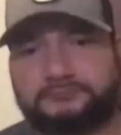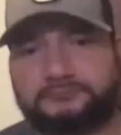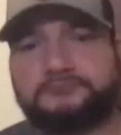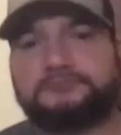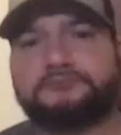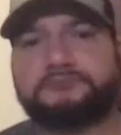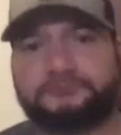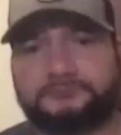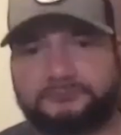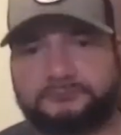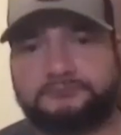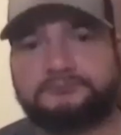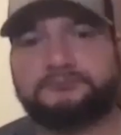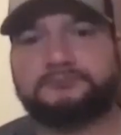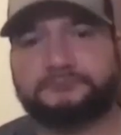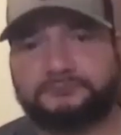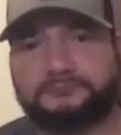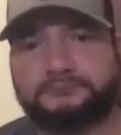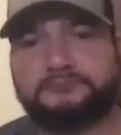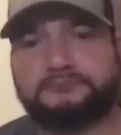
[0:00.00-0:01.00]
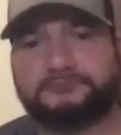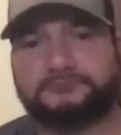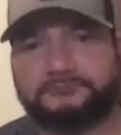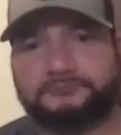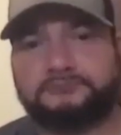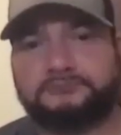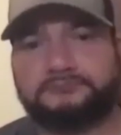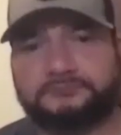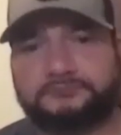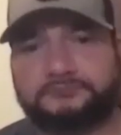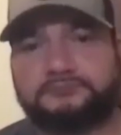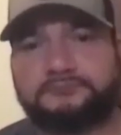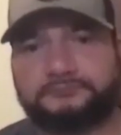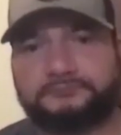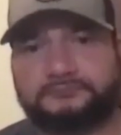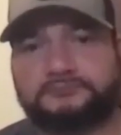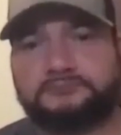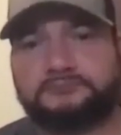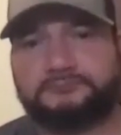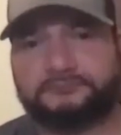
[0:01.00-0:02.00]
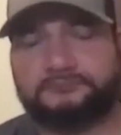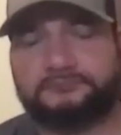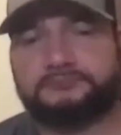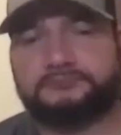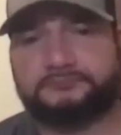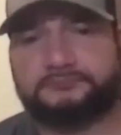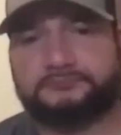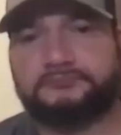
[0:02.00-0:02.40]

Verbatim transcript: I also have the tools to do the same thing. I